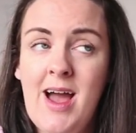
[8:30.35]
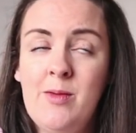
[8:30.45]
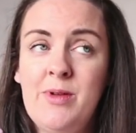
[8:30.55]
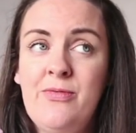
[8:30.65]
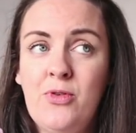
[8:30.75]

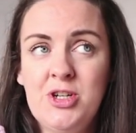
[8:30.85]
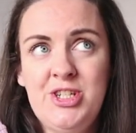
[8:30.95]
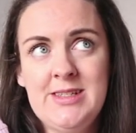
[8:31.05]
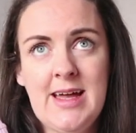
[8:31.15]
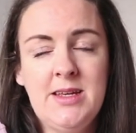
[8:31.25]
And before
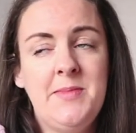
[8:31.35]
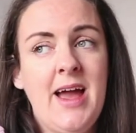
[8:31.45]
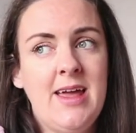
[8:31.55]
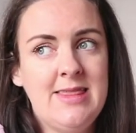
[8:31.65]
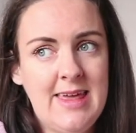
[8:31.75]
she scanned
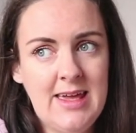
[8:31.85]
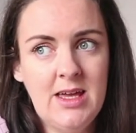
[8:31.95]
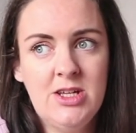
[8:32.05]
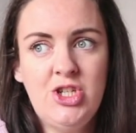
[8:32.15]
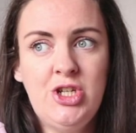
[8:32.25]
me, I
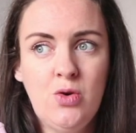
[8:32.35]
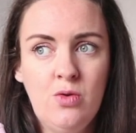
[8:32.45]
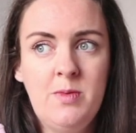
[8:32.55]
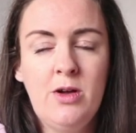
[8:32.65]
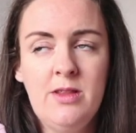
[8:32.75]
think she
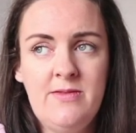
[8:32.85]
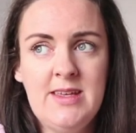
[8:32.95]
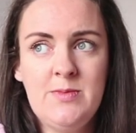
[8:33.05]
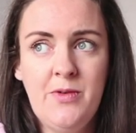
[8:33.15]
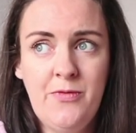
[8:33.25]
told me all of
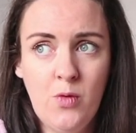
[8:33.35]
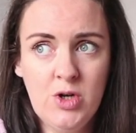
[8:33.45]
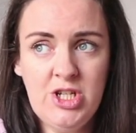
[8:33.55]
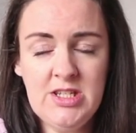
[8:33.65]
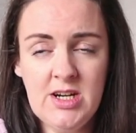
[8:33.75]
this
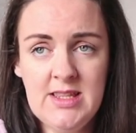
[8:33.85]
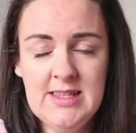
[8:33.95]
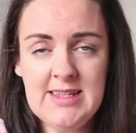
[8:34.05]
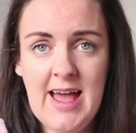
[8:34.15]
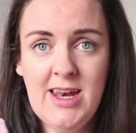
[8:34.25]
before she started
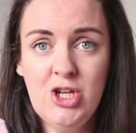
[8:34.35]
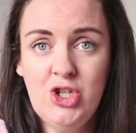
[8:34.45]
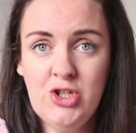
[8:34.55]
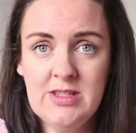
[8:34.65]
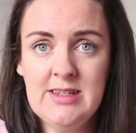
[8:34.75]
the scan,
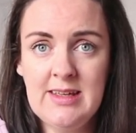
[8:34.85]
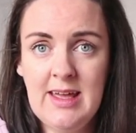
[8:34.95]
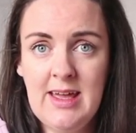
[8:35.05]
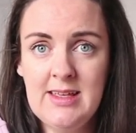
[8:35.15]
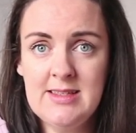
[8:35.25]
just in
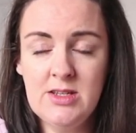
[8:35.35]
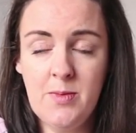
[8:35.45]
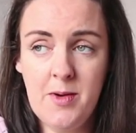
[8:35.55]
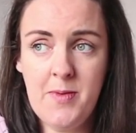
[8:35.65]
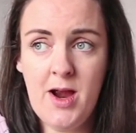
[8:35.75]
case,
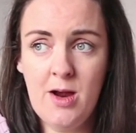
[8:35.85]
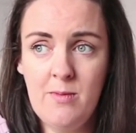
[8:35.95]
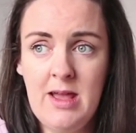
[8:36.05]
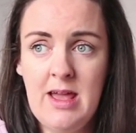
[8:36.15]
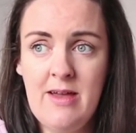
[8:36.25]
to prepare
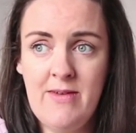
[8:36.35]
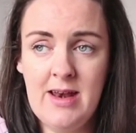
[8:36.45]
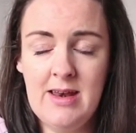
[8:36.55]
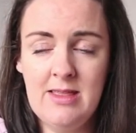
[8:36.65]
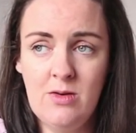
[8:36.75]
me if
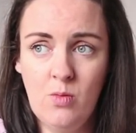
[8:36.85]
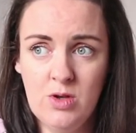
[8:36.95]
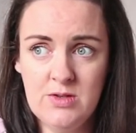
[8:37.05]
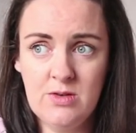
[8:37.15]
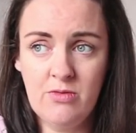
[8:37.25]
anything
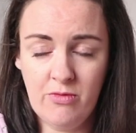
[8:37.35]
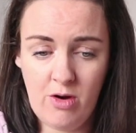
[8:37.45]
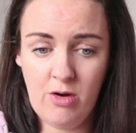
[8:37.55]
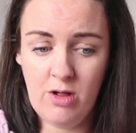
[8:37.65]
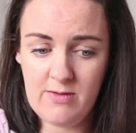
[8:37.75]
was
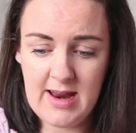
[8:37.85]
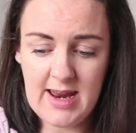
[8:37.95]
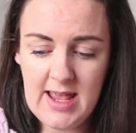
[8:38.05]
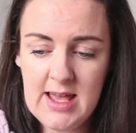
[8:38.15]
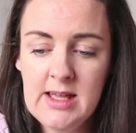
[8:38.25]
wrong
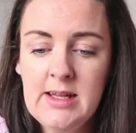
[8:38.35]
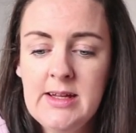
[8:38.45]
already.